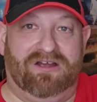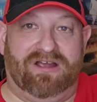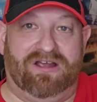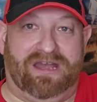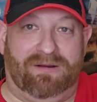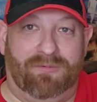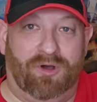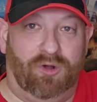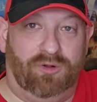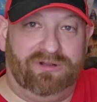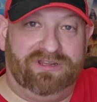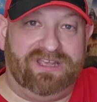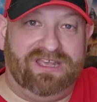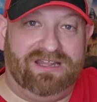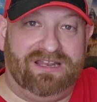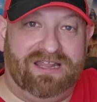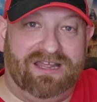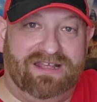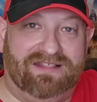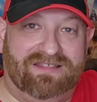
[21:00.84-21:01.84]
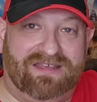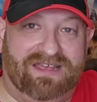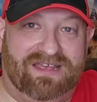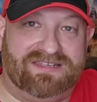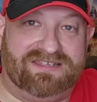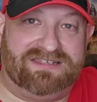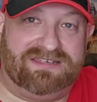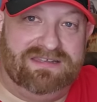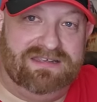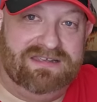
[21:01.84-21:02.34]
All right, I'm holding it like
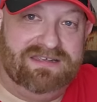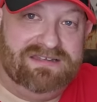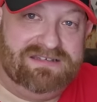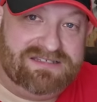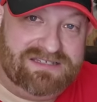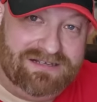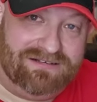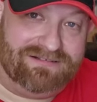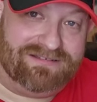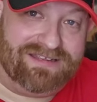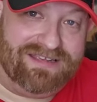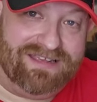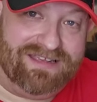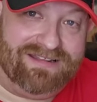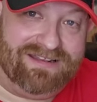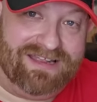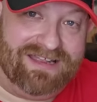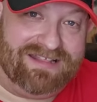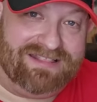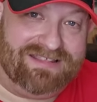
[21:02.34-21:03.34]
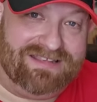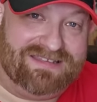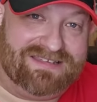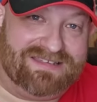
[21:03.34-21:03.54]
this, tilting it like